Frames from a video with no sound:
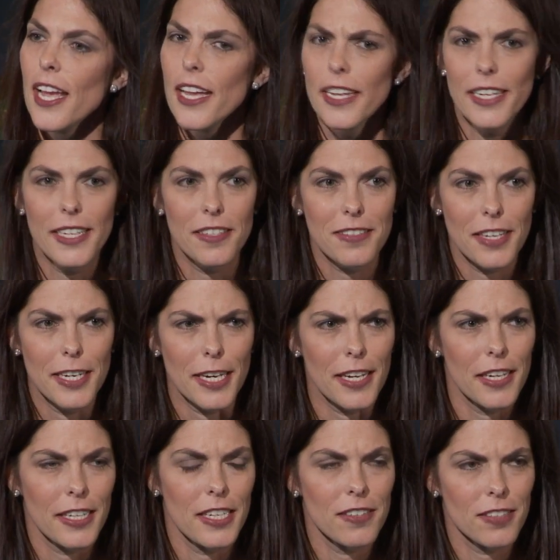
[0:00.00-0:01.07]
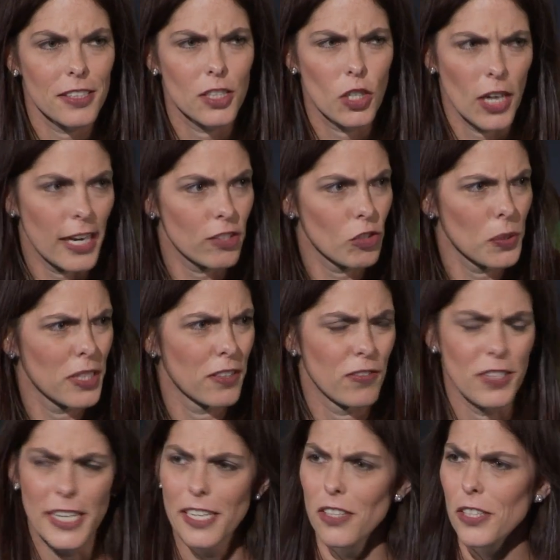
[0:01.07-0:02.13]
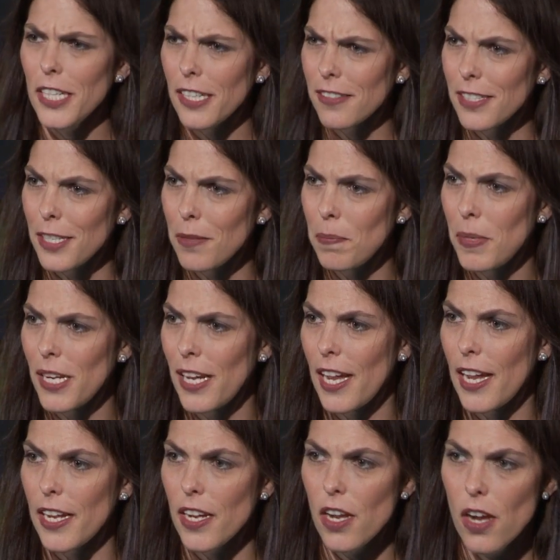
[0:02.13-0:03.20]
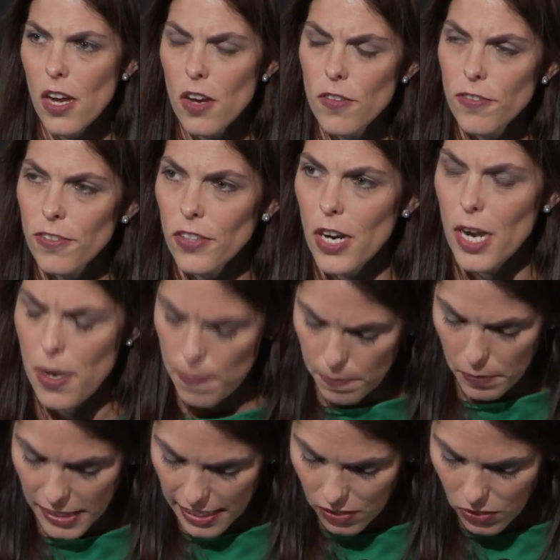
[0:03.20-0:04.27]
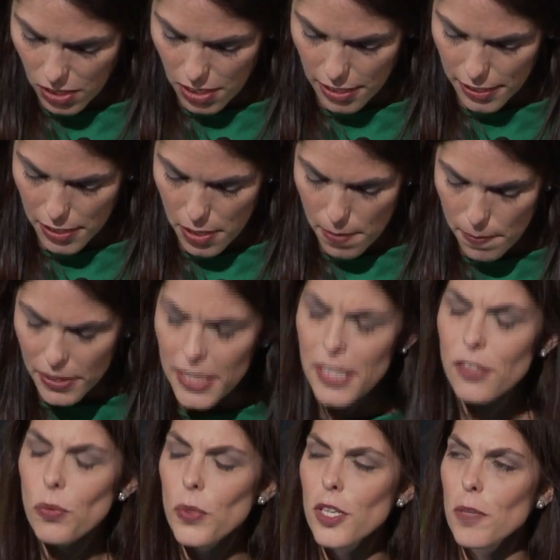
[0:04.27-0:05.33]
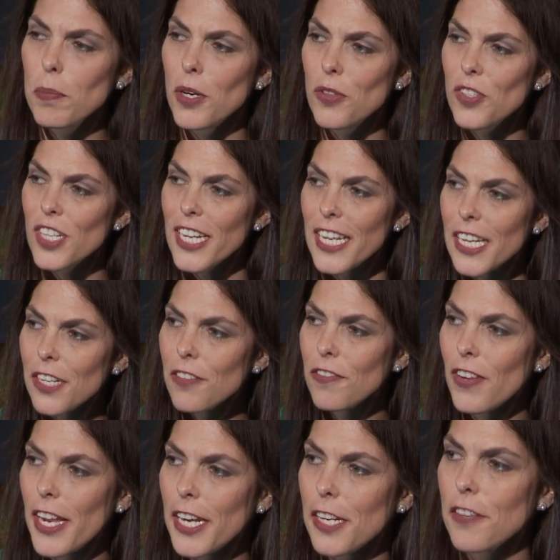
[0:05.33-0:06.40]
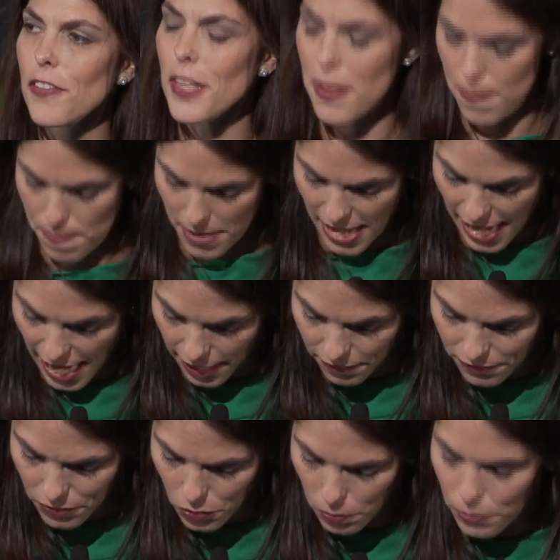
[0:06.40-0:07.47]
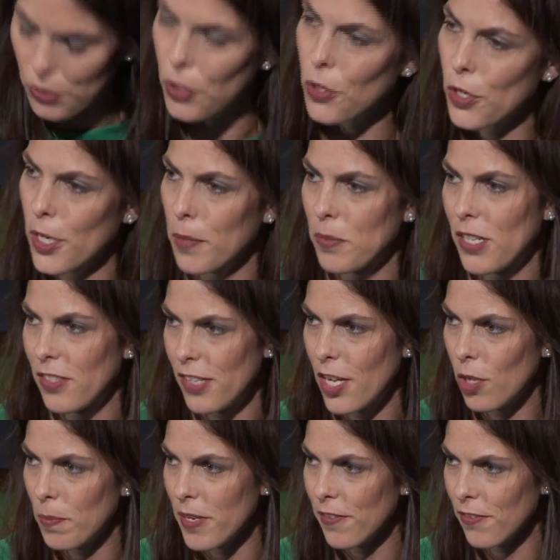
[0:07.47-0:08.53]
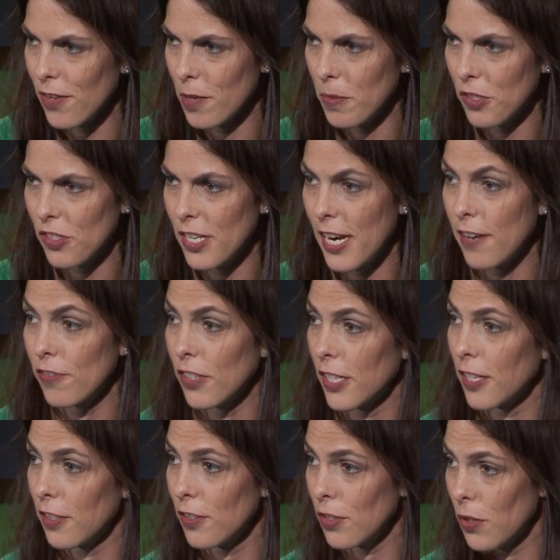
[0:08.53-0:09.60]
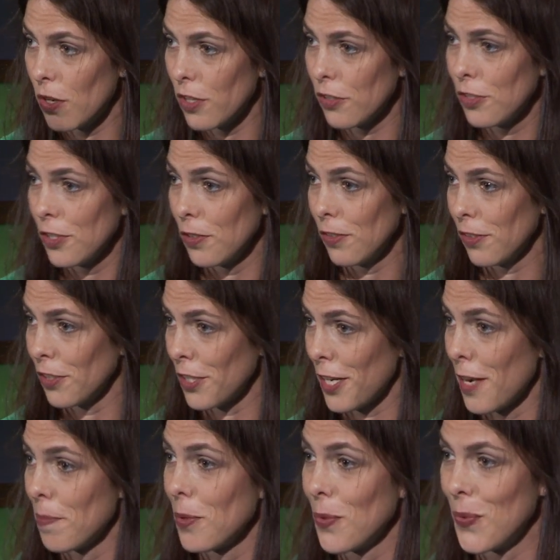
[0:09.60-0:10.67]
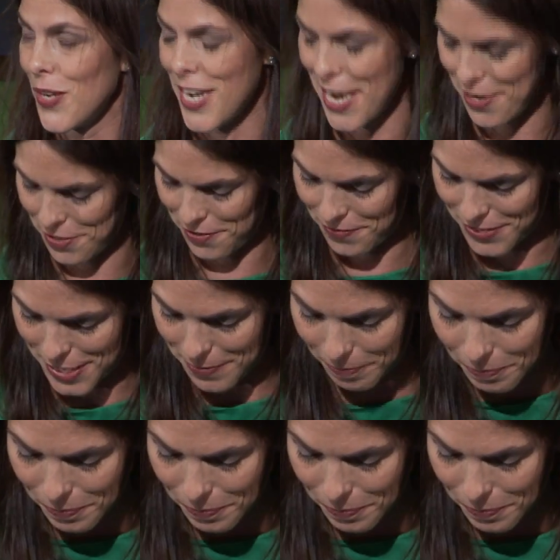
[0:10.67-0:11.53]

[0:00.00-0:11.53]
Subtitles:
he's a graduate of Yale. He has an MBA from Kellogg, but he has one of the most innovative, impactful programs that's helping farmers in Africa. So all students look up 1 Acre Fund.